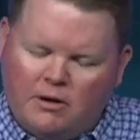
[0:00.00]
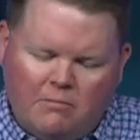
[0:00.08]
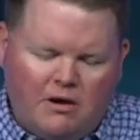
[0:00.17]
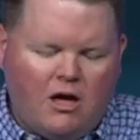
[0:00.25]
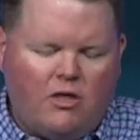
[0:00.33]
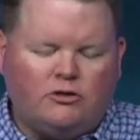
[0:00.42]

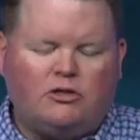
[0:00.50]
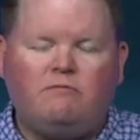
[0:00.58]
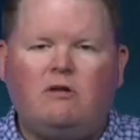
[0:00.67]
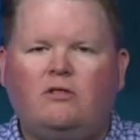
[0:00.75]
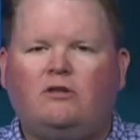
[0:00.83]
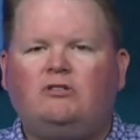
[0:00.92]
Many others have
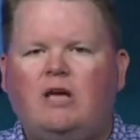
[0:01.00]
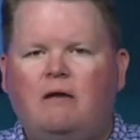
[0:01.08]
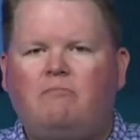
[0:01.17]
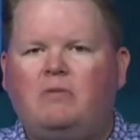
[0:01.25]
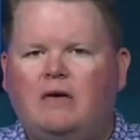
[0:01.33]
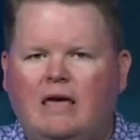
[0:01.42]
done the
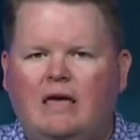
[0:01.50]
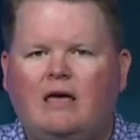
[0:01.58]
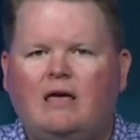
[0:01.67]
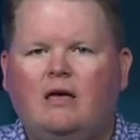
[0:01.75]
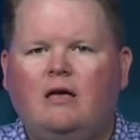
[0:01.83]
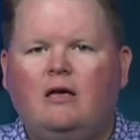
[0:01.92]
same thing
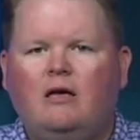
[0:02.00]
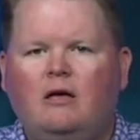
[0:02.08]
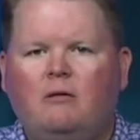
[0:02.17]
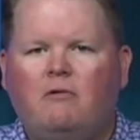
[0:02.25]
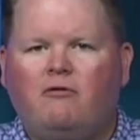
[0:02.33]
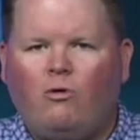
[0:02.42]

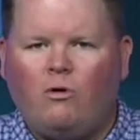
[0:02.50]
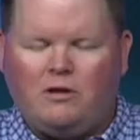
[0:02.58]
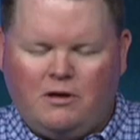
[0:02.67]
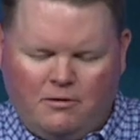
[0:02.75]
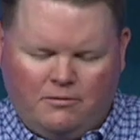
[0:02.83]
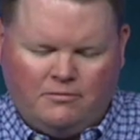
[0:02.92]
before
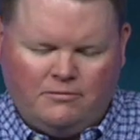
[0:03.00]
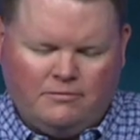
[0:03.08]
you.